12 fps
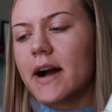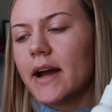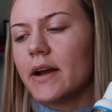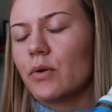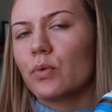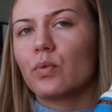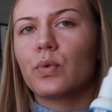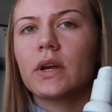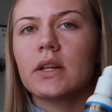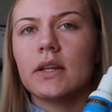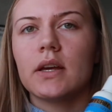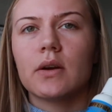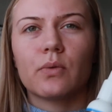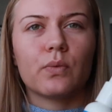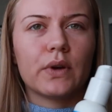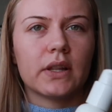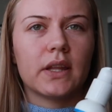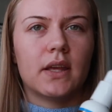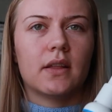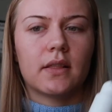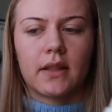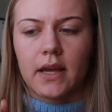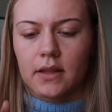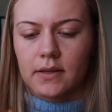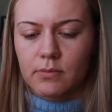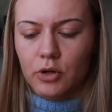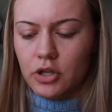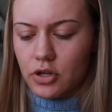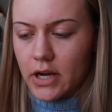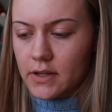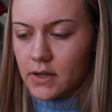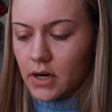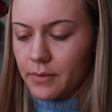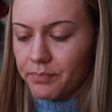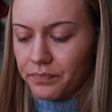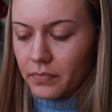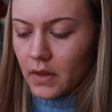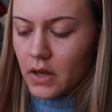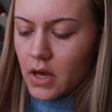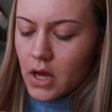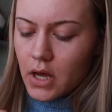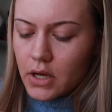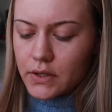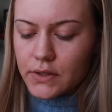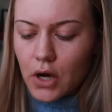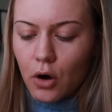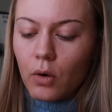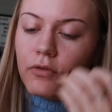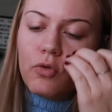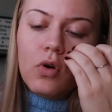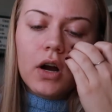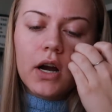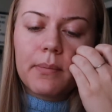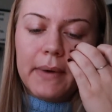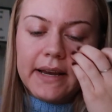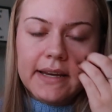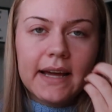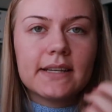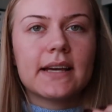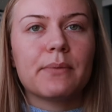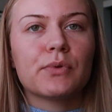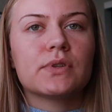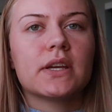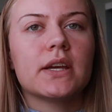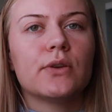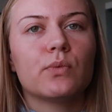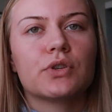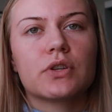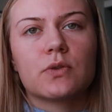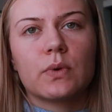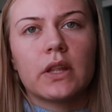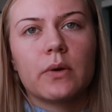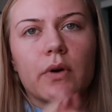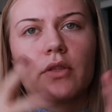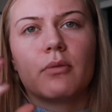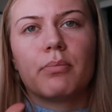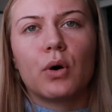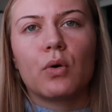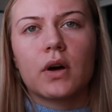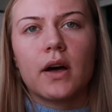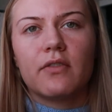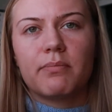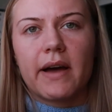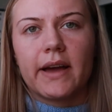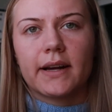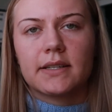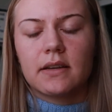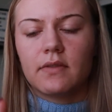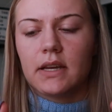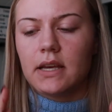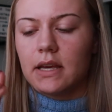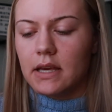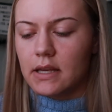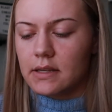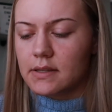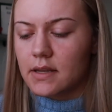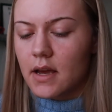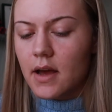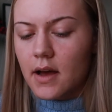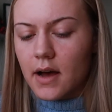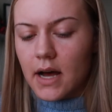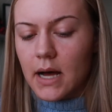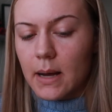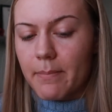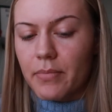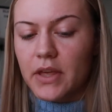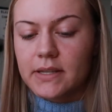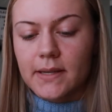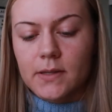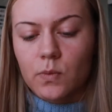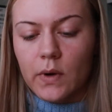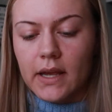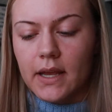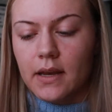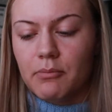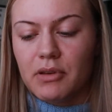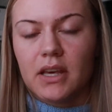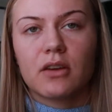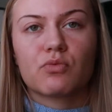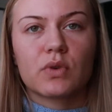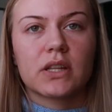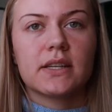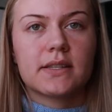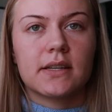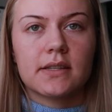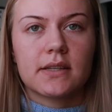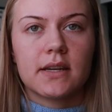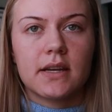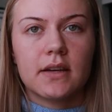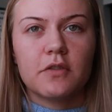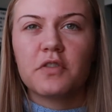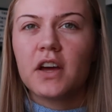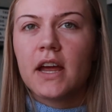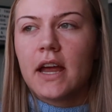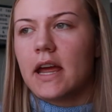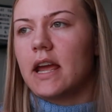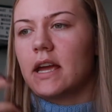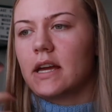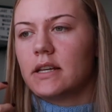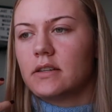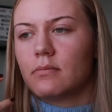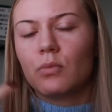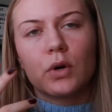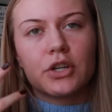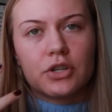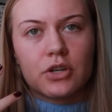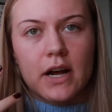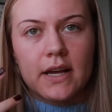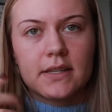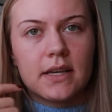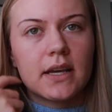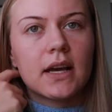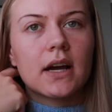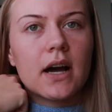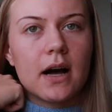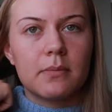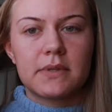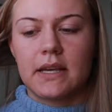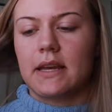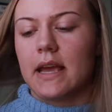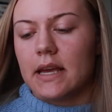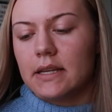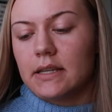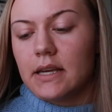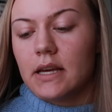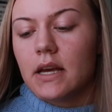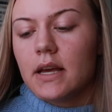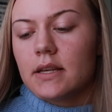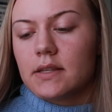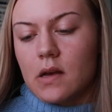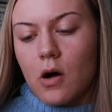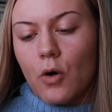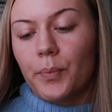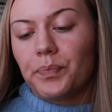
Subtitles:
I really, really like this moisturizer. So for my nighttime routine, which is really where the bulk of my activity is, this is when being really sensitive and moisturizing comes in handy. So